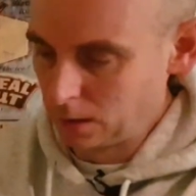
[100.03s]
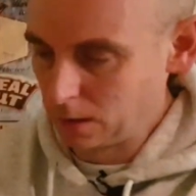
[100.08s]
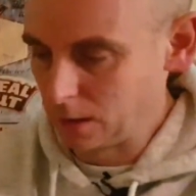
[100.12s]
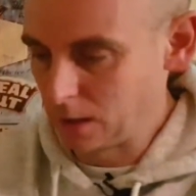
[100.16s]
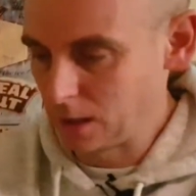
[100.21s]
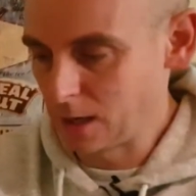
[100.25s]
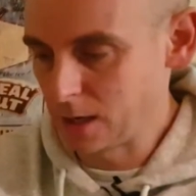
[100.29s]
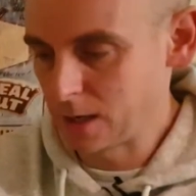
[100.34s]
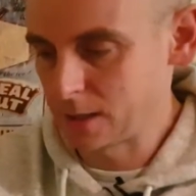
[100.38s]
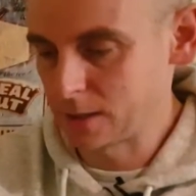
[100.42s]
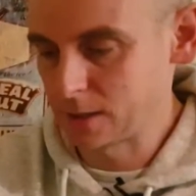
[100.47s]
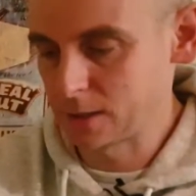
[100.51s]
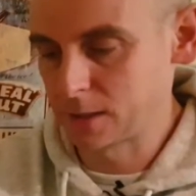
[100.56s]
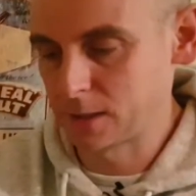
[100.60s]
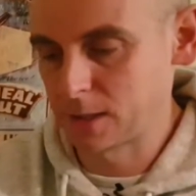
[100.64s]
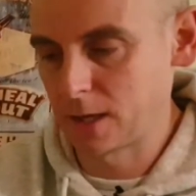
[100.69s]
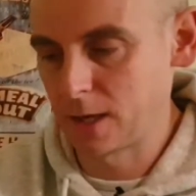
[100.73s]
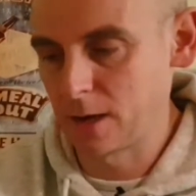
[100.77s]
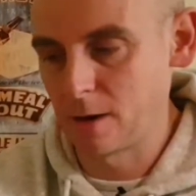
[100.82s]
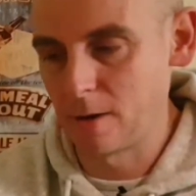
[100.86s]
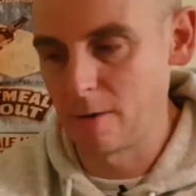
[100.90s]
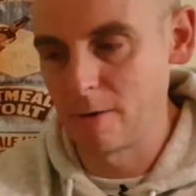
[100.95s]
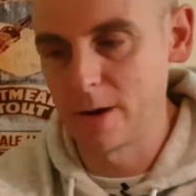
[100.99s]
Let's
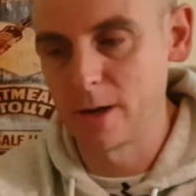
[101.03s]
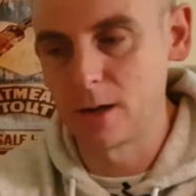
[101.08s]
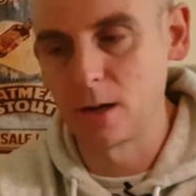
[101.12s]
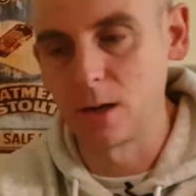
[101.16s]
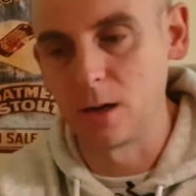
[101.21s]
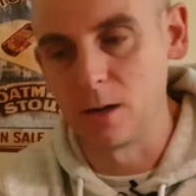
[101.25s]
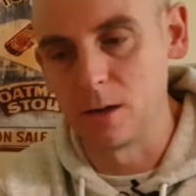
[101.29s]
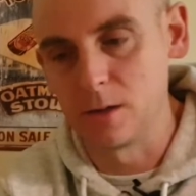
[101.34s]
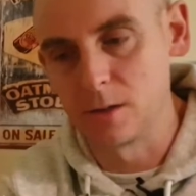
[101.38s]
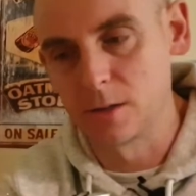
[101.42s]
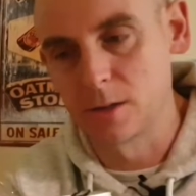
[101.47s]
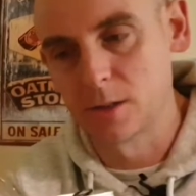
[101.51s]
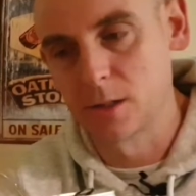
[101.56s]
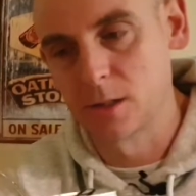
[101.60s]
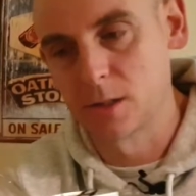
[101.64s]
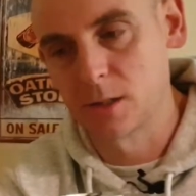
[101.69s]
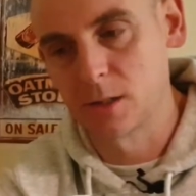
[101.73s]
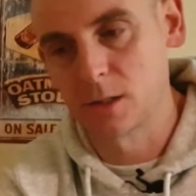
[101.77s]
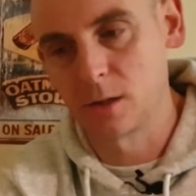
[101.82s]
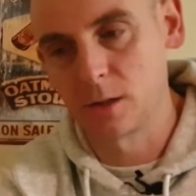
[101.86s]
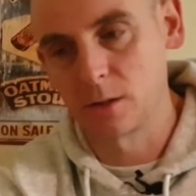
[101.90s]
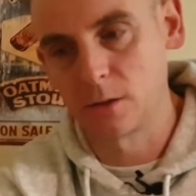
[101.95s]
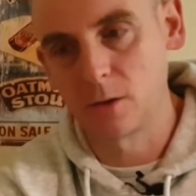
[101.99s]
get her in a glass.
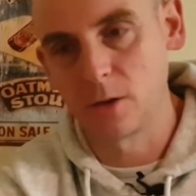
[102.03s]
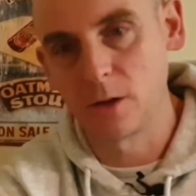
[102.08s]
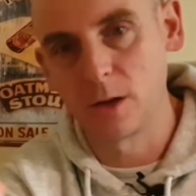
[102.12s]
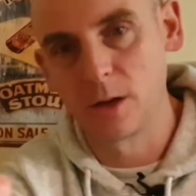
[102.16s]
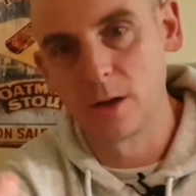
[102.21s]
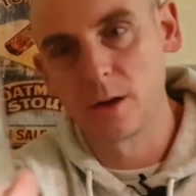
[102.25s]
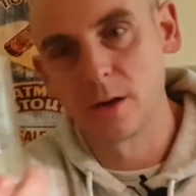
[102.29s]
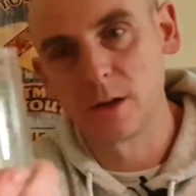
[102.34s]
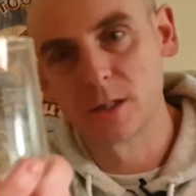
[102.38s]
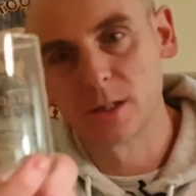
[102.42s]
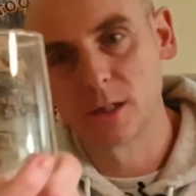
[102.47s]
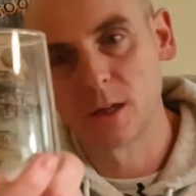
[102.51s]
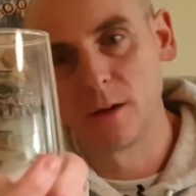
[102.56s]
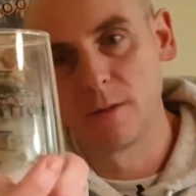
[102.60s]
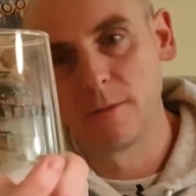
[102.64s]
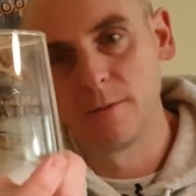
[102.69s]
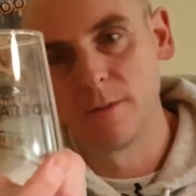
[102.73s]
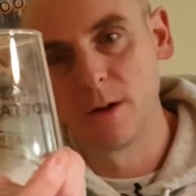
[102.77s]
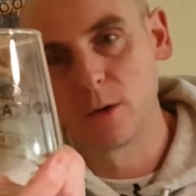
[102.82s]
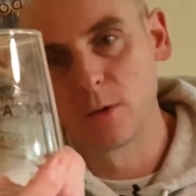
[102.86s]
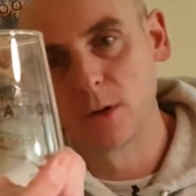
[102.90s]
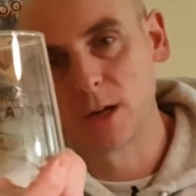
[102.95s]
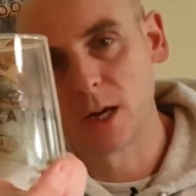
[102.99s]
So I've got a nice
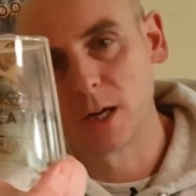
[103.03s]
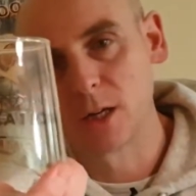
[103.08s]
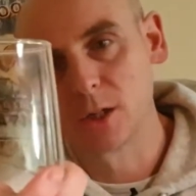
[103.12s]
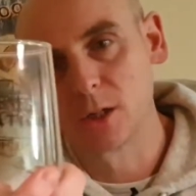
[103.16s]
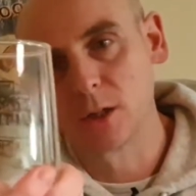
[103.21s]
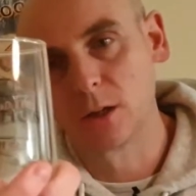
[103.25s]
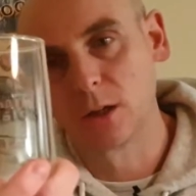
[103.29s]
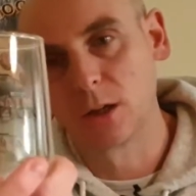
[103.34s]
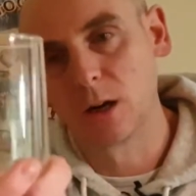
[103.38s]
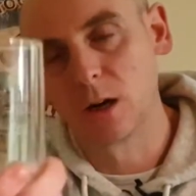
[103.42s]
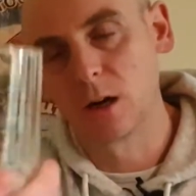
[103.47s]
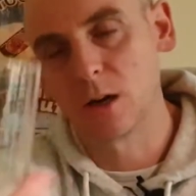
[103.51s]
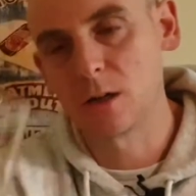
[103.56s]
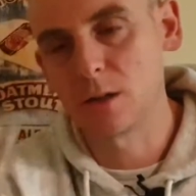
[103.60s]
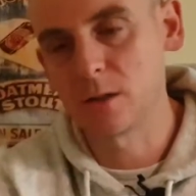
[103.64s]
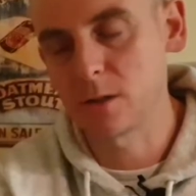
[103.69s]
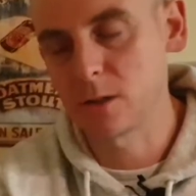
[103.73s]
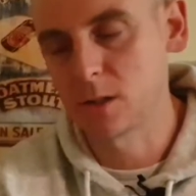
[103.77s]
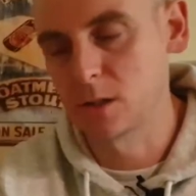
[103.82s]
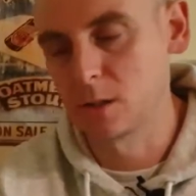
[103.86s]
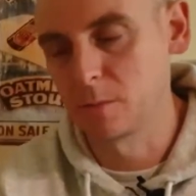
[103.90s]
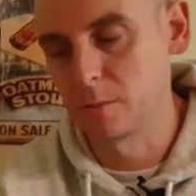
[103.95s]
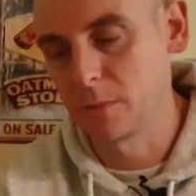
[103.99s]
Vocation
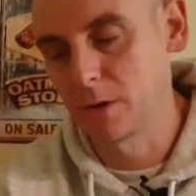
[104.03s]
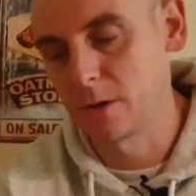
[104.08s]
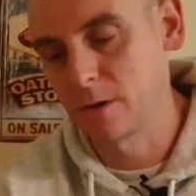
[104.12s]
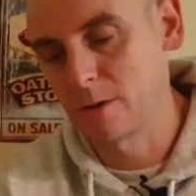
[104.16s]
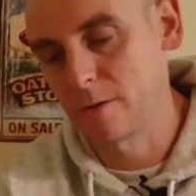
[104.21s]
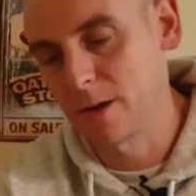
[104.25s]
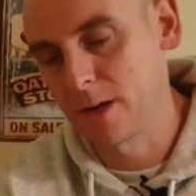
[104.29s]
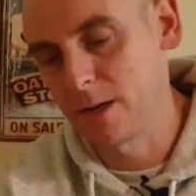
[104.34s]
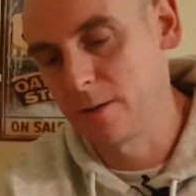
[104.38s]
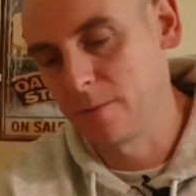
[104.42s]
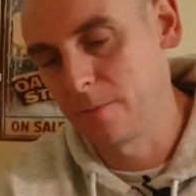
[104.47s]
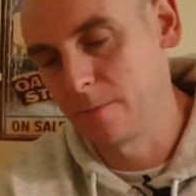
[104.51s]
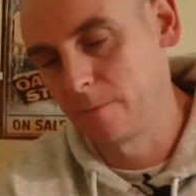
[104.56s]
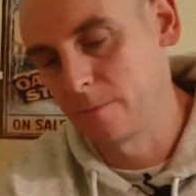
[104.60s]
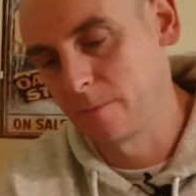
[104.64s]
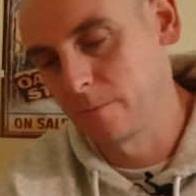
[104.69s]
glass to put her in.